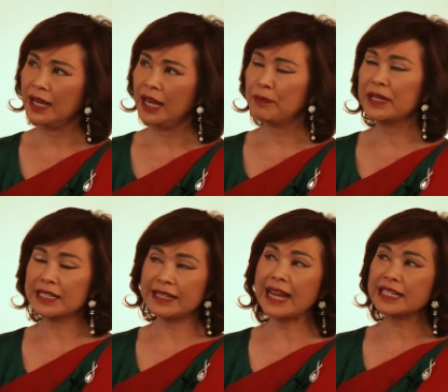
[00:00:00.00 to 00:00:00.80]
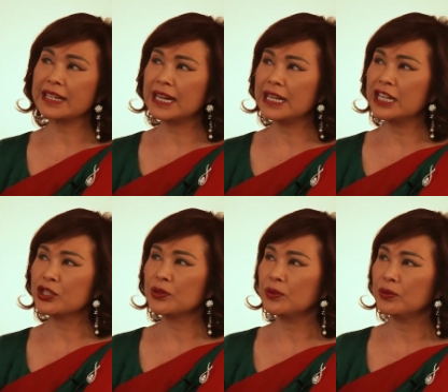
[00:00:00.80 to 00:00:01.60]
because that's going to lead
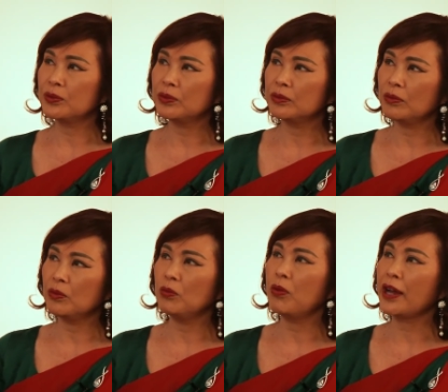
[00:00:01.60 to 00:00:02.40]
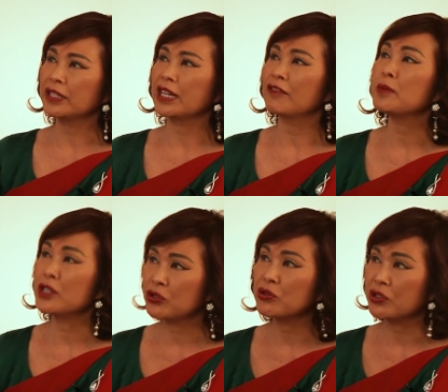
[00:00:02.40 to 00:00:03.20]
to what the government
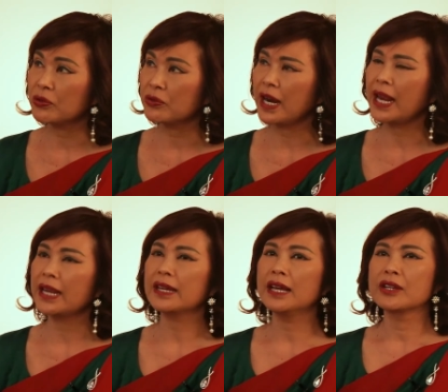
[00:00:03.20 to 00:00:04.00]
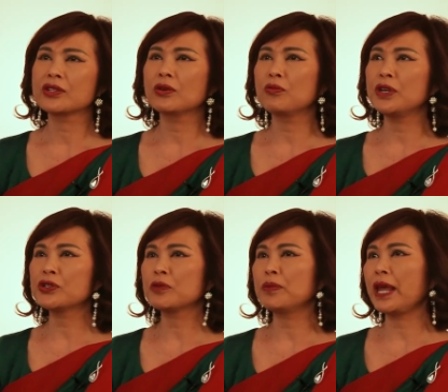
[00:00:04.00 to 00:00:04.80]
should do, right? So we
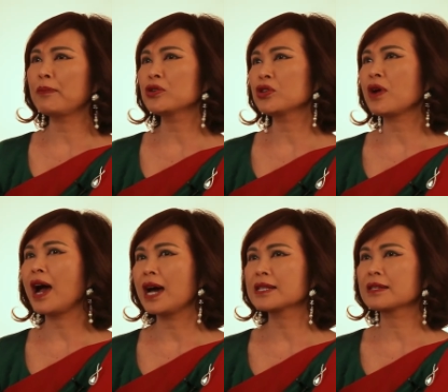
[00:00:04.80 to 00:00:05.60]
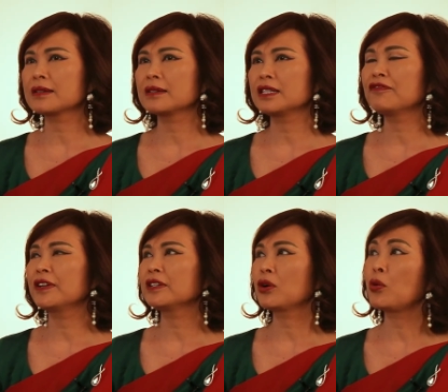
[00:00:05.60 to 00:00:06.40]
should be able to answer
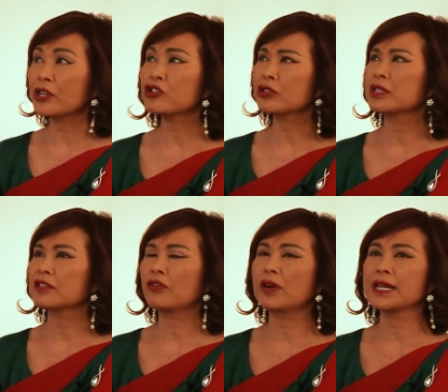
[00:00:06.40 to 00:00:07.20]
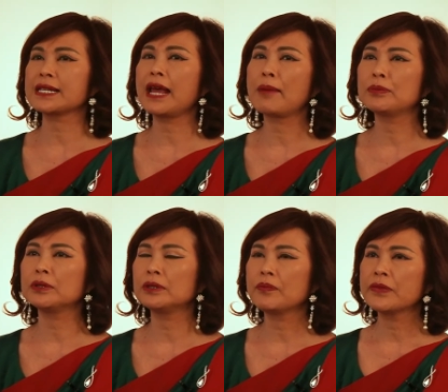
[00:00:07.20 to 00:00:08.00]
different questions. For
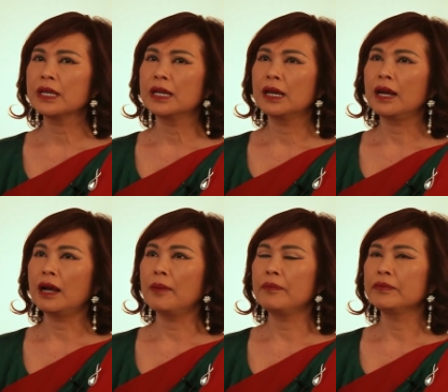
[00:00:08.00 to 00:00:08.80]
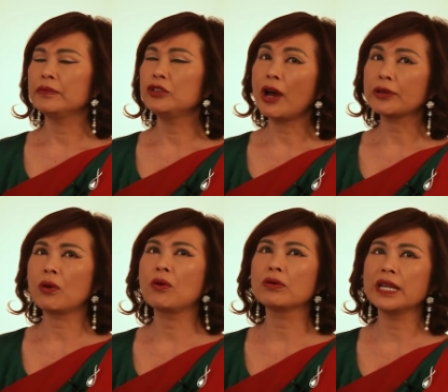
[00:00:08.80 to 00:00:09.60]
example, not
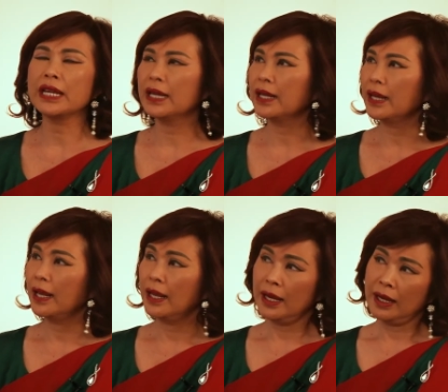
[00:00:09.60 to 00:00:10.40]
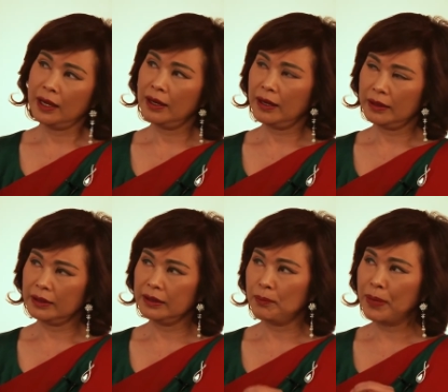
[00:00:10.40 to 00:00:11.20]
only
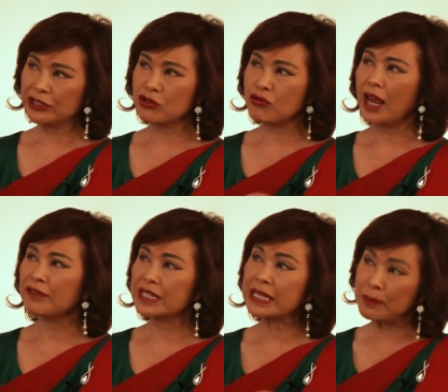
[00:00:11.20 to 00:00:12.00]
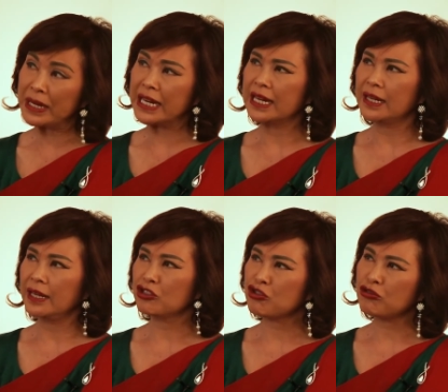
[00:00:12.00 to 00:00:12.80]
the bus driver speeding
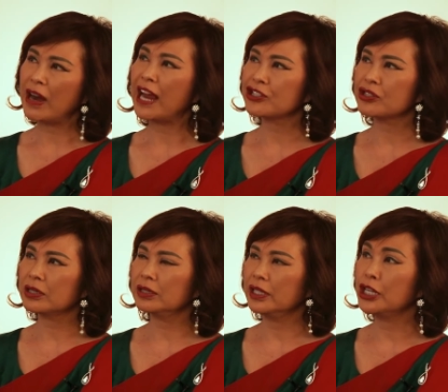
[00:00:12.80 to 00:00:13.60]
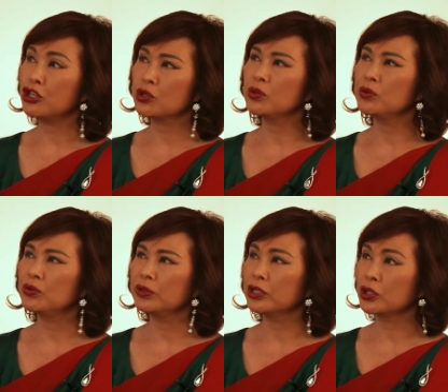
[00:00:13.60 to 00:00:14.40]
and crash
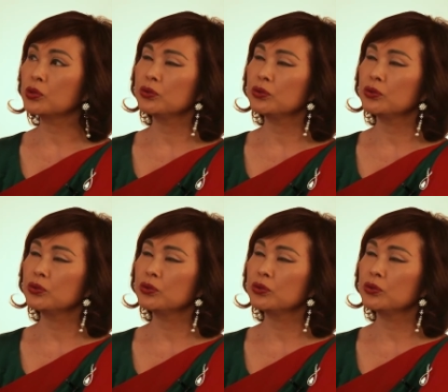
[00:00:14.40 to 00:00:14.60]
into the two